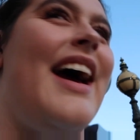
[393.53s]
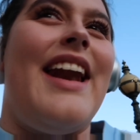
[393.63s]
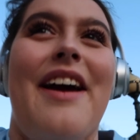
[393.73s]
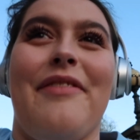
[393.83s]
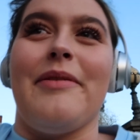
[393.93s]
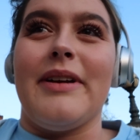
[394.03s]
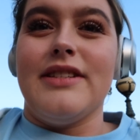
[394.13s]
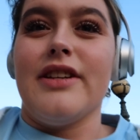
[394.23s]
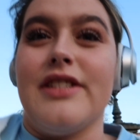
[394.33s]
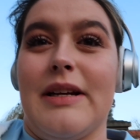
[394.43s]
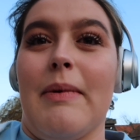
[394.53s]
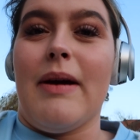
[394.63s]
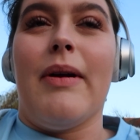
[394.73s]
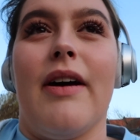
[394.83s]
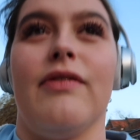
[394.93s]
and everyone is judging
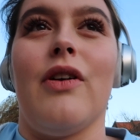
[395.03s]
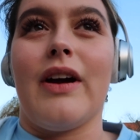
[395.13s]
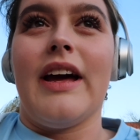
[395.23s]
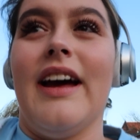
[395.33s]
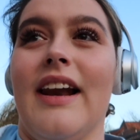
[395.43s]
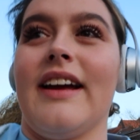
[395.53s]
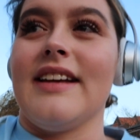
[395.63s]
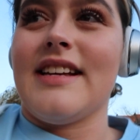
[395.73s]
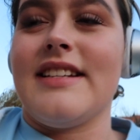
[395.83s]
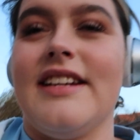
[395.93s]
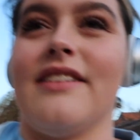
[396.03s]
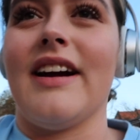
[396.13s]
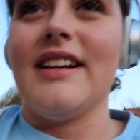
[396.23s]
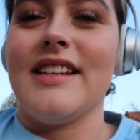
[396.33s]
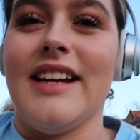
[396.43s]
me when I vlog here, like it's actually
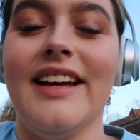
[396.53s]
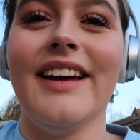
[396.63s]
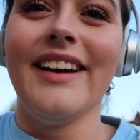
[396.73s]
crazy.